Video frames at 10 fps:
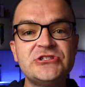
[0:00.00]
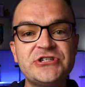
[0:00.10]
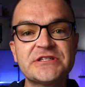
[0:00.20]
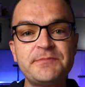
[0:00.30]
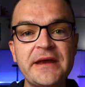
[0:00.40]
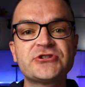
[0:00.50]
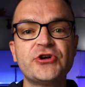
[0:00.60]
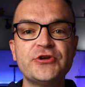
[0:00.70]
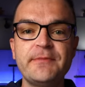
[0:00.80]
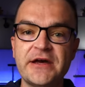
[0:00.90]
Just make
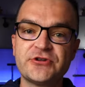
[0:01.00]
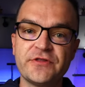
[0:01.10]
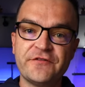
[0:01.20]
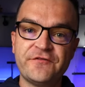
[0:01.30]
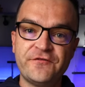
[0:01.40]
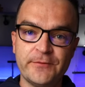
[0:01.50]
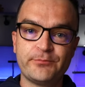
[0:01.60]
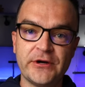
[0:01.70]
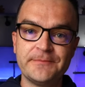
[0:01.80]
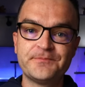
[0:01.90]
sure you measure the
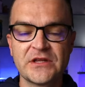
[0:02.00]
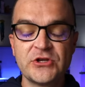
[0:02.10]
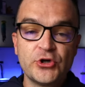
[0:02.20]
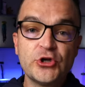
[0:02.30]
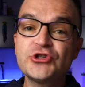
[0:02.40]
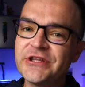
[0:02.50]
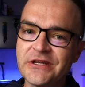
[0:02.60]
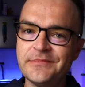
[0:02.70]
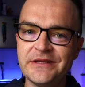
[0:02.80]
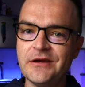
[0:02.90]
footprint you're usually
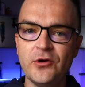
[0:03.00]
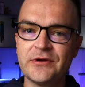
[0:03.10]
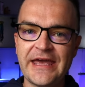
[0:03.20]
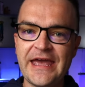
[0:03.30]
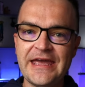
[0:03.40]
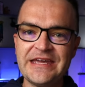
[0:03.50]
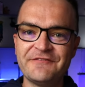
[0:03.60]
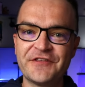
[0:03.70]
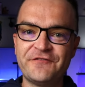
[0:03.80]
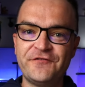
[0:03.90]
gonna be okay
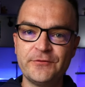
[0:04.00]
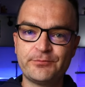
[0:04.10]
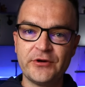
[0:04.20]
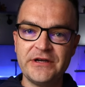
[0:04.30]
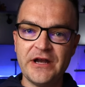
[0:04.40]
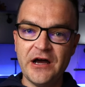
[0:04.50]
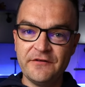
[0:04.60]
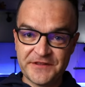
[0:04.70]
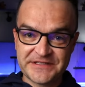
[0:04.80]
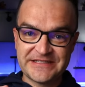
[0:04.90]
if the footprint
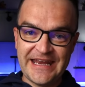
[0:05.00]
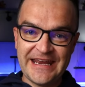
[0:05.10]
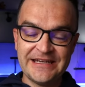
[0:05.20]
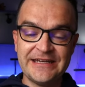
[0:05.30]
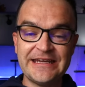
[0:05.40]
of the stand